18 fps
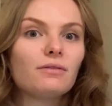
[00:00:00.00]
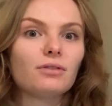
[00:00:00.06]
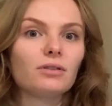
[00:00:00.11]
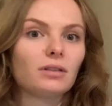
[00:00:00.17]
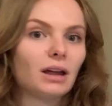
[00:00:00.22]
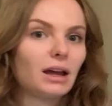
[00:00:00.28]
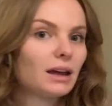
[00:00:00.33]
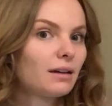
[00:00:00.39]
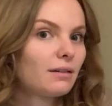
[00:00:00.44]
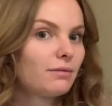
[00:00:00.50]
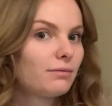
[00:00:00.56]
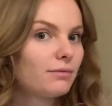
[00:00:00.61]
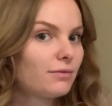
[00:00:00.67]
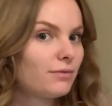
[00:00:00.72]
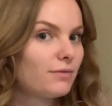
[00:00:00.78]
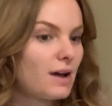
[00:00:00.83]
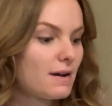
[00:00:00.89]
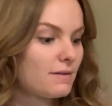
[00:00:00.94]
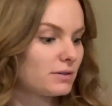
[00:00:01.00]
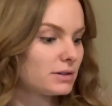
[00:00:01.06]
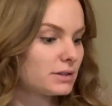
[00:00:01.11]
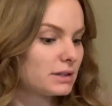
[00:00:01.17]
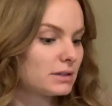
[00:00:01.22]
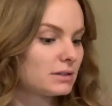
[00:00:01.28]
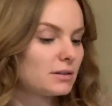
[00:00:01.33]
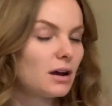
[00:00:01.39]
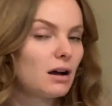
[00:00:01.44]
for like $5 or
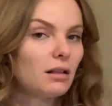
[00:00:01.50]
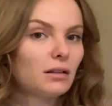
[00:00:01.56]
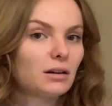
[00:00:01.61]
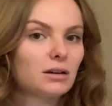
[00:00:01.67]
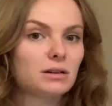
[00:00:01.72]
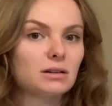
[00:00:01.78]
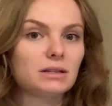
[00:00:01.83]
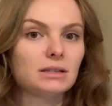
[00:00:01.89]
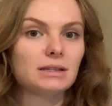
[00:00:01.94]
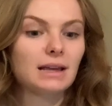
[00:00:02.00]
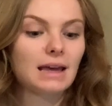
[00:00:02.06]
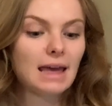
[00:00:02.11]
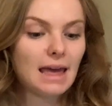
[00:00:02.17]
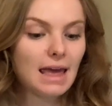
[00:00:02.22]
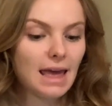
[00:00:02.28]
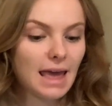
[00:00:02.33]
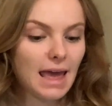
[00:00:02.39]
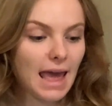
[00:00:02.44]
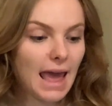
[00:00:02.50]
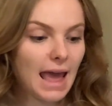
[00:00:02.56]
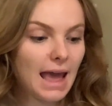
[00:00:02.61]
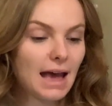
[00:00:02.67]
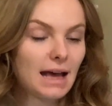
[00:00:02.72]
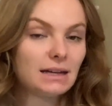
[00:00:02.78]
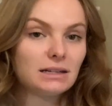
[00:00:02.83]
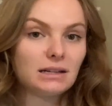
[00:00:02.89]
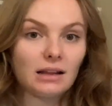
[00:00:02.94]
$6,
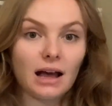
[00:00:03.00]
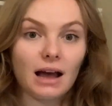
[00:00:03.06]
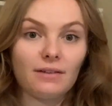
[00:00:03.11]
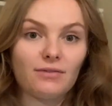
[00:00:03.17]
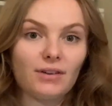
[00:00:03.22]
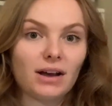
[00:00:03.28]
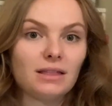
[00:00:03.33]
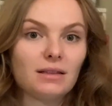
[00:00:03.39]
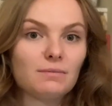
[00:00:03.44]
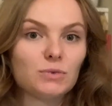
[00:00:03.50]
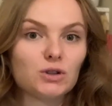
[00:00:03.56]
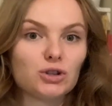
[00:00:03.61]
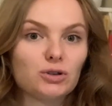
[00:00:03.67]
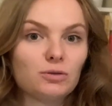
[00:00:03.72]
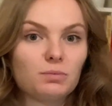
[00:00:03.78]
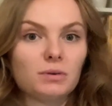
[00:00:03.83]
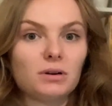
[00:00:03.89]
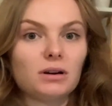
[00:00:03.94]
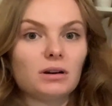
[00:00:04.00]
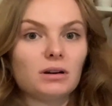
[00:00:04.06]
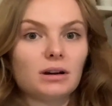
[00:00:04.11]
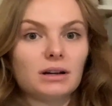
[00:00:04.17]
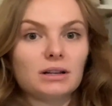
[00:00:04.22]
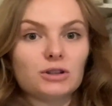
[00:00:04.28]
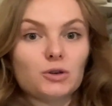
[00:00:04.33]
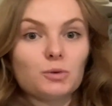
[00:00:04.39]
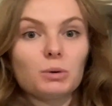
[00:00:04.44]
and I find them super,
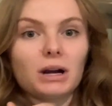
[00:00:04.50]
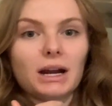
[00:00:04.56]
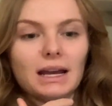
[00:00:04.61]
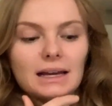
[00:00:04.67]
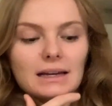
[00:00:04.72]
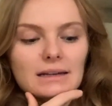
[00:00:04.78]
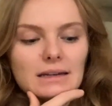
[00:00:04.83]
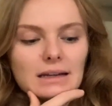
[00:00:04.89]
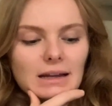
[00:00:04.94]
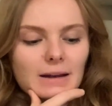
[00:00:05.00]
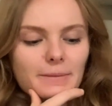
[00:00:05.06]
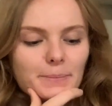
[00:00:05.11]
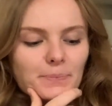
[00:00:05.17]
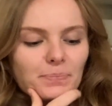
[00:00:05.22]
super handy.